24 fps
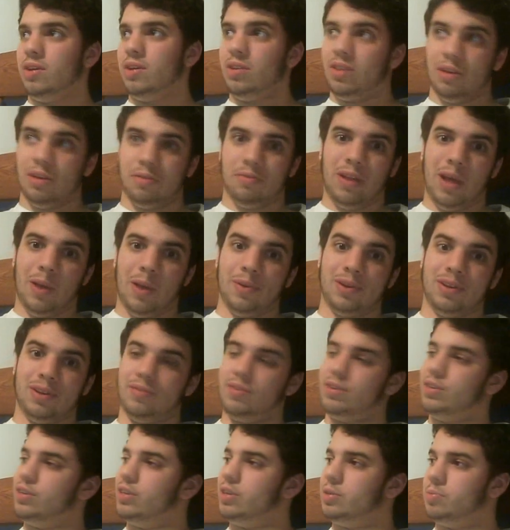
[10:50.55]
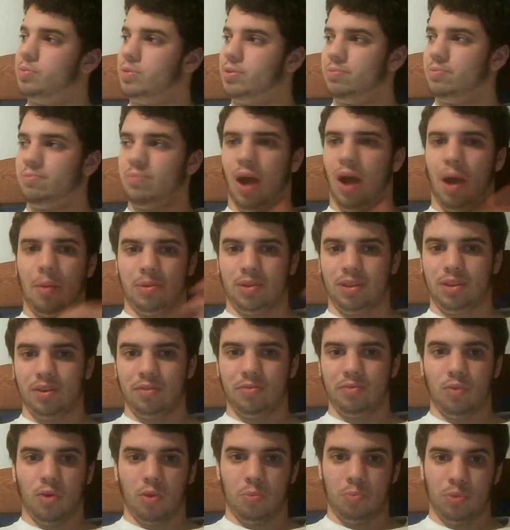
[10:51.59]
Their flyweight division has been popular
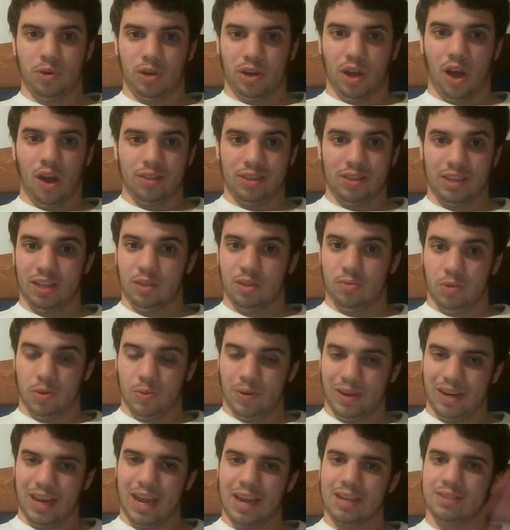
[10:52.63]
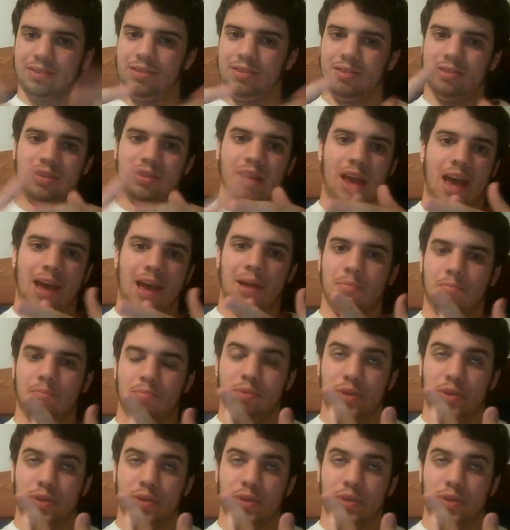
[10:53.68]
for putting on the three-way dances at